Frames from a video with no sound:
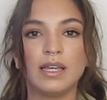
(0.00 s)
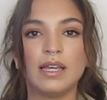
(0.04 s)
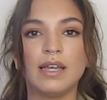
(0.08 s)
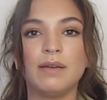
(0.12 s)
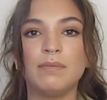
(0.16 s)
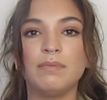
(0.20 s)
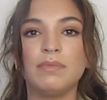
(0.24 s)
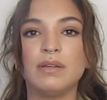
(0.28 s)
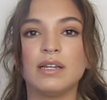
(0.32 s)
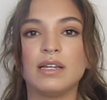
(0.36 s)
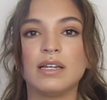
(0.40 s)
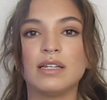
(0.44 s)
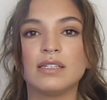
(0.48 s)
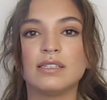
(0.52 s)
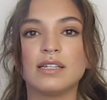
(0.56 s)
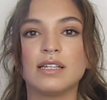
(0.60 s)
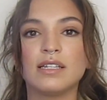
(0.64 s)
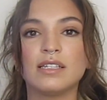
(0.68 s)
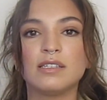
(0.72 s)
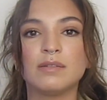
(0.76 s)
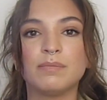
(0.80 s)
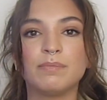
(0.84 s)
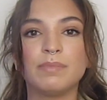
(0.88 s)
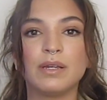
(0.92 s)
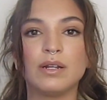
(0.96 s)
And because I
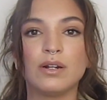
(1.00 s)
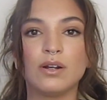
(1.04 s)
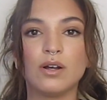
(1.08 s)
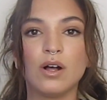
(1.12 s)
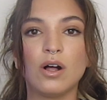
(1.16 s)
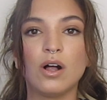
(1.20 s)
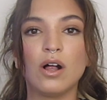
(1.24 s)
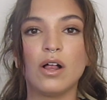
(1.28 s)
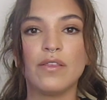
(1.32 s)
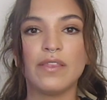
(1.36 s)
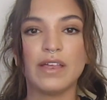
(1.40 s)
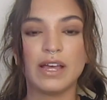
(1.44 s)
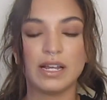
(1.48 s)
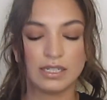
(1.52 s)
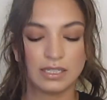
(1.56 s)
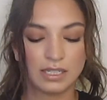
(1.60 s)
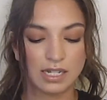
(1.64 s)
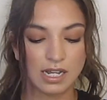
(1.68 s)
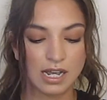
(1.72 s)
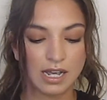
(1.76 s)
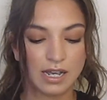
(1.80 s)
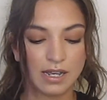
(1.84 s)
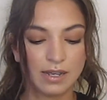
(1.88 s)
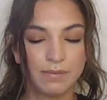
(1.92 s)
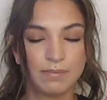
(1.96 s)
spent all that
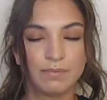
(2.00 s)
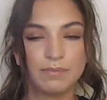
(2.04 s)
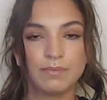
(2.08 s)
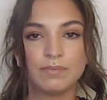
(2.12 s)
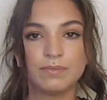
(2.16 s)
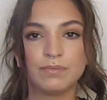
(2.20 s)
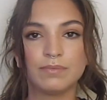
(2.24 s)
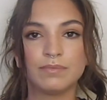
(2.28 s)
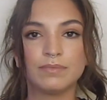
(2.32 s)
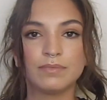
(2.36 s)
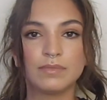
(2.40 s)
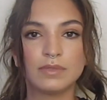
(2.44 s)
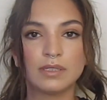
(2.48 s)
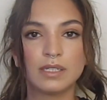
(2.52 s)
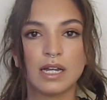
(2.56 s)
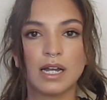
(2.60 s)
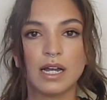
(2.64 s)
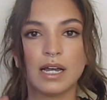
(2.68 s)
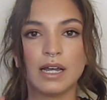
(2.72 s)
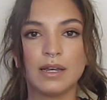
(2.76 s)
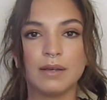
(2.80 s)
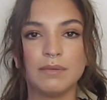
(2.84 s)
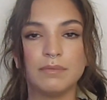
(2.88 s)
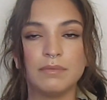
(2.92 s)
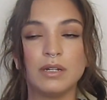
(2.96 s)
time
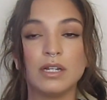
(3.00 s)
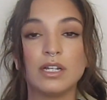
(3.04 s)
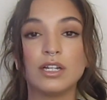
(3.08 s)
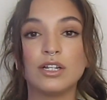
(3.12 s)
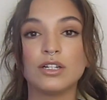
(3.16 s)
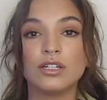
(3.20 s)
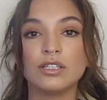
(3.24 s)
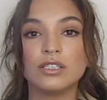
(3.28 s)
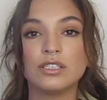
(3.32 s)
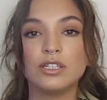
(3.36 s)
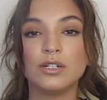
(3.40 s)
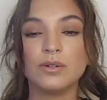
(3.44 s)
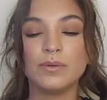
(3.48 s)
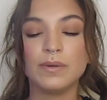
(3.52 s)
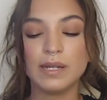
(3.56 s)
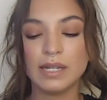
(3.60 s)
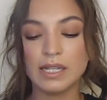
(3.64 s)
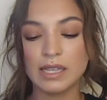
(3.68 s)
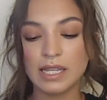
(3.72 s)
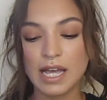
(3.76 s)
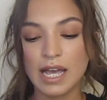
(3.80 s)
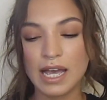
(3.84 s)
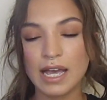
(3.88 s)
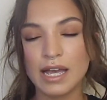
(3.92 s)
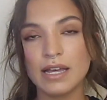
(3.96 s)

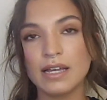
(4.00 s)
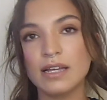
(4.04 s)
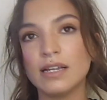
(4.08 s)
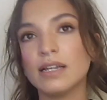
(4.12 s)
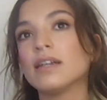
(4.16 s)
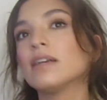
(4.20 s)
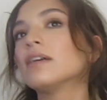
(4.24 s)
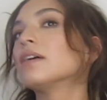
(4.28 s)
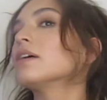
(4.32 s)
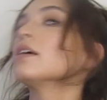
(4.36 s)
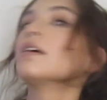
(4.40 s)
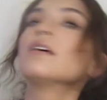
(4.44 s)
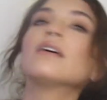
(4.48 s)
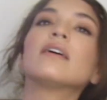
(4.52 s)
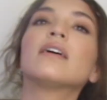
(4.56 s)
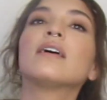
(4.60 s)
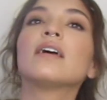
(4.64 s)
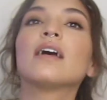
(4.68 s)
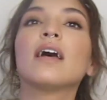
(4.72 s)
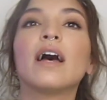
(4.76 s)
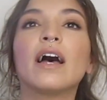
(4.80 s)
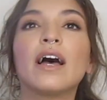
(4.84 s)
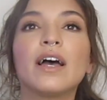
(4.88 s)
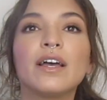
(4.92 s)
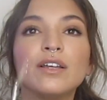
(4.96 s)
doing that,
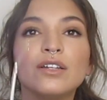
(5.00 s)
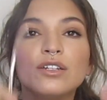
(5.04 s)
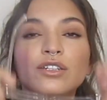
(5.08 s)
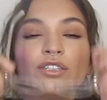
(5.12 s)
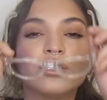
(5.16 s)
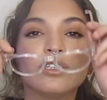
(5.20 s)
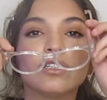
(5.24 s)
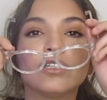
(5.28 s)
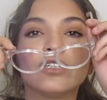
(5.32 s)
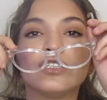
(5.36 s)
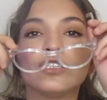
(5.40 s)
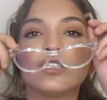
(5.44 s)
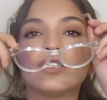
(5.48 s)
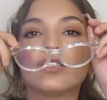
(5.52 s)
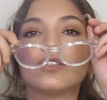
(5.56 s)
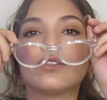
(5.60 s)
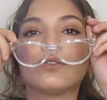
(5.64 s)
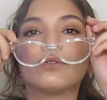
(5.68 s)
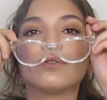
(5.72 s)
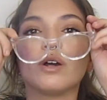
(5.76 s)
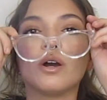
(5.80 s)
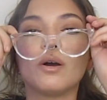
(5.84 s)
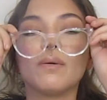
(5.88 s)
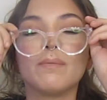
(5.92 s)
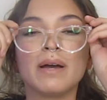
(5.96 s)
I usually just
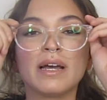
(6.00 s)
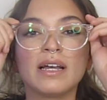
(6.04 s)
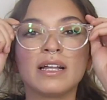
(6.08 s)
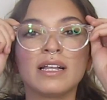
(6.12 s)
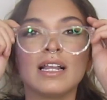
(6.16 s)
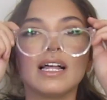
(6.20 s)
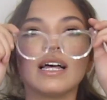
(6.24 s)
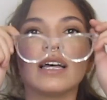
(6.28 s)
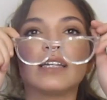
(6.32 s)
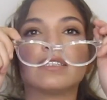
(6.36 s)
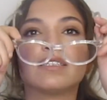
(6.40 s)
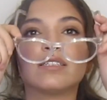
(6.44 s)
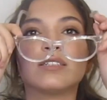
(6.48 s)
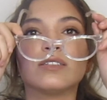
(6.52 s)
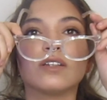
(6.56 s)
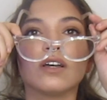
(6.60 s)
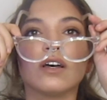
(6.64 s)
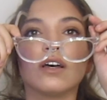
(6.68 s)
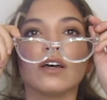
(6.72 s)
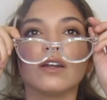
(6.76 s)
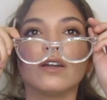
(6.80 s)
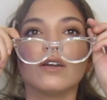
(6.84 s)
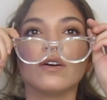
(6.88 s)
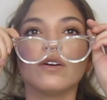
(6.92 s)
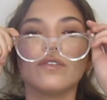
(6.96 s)
throw my glasses
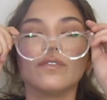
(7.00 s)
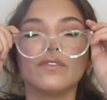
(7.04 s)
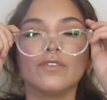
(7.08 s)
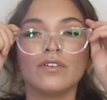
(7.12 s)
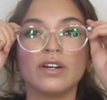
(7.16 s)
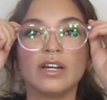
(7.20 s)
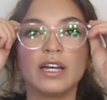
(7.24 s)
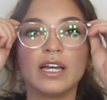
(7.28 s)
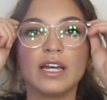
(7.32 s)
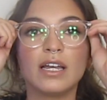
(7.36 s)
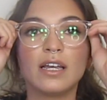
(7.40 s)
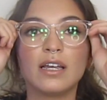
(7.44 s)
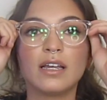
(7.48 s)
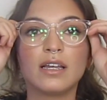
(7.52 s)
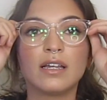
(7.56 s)
on over it.